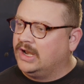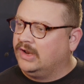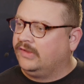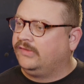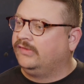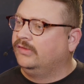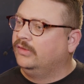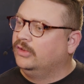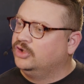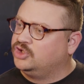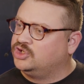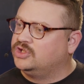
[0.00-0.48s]
a
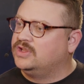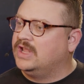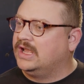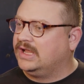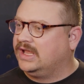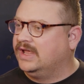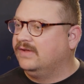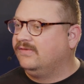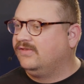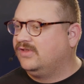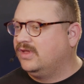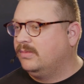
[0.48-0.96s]
solution that
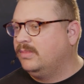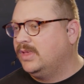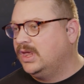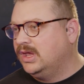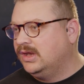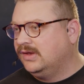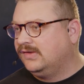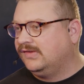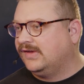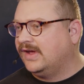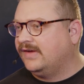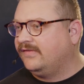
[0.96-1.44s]
gives them the
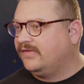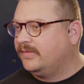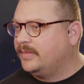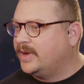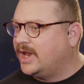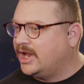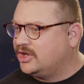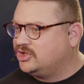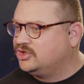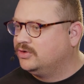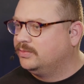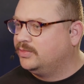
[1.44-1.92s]
insight from an
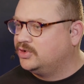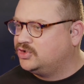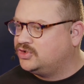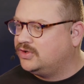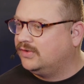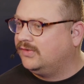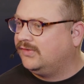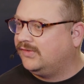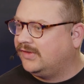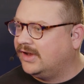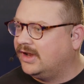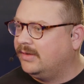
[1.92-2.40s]

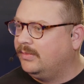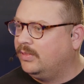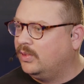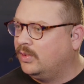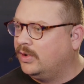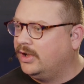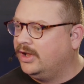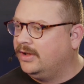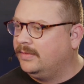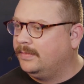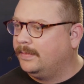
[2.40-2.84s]
attribution standpoint.